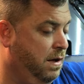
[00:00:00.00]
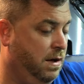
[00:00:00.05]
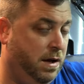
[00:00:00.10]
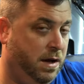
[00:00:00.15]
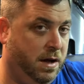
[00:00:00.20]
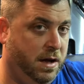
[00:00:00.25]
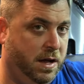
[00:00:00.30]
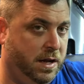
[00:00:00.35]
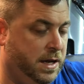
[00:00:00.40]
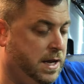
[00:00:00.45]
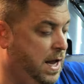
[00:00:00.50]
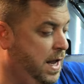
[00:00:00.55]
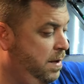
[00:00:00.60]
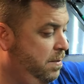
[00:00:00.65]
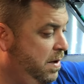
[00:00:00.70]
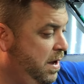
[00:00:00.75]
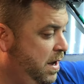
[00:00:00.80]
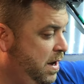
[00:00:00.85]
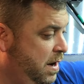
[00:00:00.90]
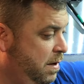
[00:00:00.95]
It
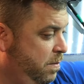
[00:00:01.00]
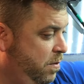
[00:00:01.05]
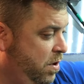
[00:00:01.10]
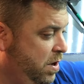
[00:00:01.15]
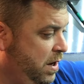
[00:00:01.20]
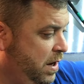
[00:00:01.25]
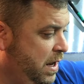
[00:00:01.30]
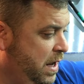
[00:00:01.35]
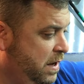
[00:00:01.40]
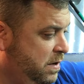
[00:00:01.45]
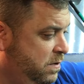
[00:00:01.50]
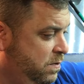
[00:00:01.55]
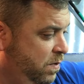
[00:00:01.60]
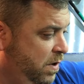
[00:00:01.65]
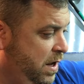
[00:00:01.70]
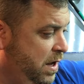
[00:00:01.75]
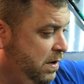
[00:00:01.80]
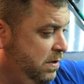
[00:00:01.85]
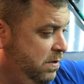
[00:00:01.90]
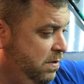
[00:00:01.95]
came in. I bought it last
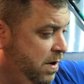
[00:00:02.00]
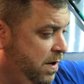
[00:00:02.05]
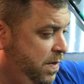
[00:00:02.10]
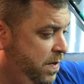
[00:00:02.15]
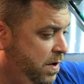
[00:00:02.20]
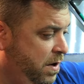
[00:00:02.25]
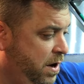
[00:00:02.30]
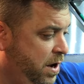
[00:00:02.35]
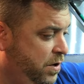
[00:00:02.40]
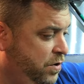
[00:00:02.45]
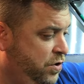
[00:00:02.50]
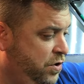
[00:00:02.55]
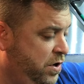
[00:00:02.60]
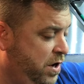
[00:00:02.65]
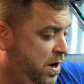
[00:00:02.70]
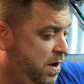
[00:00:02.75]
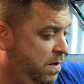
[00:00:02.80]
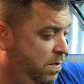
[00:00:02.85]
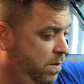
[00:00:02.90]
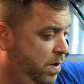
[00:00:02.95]
week, so I thought I'd
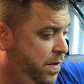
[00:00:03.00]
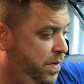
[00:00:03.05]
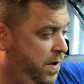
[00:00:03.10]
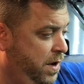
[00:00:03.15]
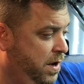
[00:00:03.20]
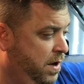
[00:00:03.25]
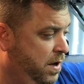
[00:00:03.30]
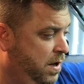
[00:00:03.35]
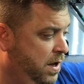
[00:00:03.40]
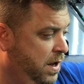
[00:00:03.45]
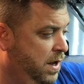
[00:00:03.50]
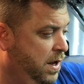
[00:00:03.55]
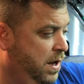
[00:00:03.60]
share with you.